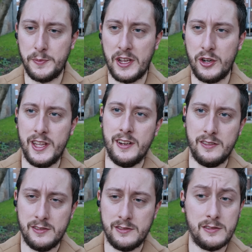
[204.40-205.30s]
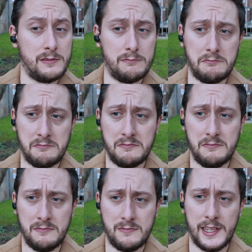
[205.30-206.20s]
it be green?
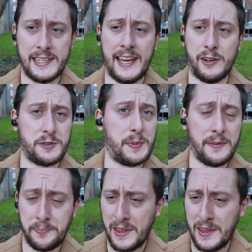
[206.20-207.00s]
It cannot be.